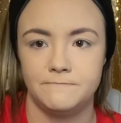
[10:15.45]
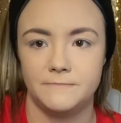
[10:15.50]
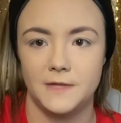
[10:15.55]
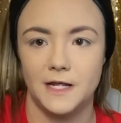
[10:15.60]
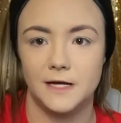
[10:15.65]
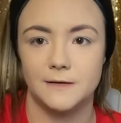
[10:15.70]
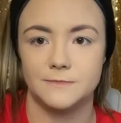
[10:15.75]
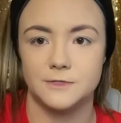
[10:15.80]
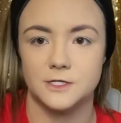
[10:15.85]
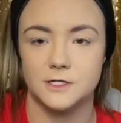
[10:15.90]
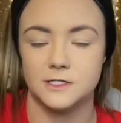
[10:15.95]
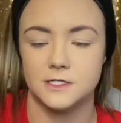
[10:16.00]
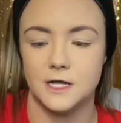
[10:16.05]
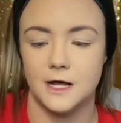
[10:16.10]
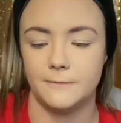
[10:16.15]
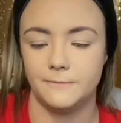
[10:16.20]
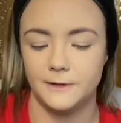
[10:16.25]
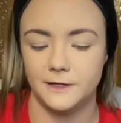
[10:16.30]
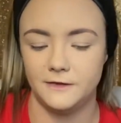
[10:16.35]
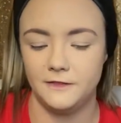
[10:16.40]
up to the
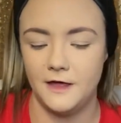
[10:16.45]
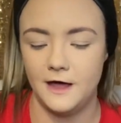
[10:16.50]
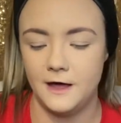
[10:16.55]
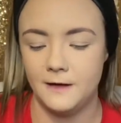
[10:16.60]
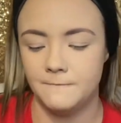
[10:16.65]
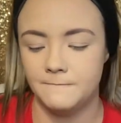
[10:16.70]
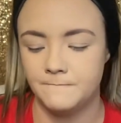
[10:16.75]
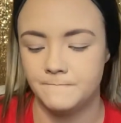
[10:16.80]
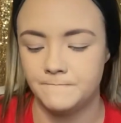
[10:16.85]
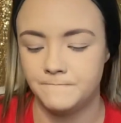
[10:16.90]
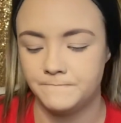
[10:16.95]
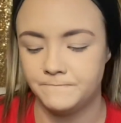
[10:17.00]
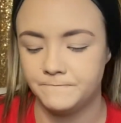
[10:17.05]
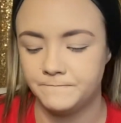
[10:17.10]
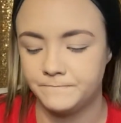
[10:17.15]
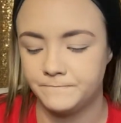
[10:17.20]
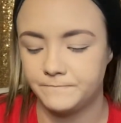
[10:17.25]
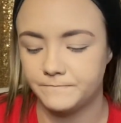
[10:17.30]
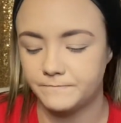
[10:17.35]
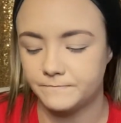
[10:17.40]
top like
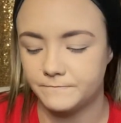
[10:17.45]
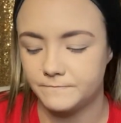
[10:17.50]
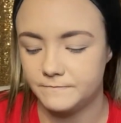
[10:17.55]
that.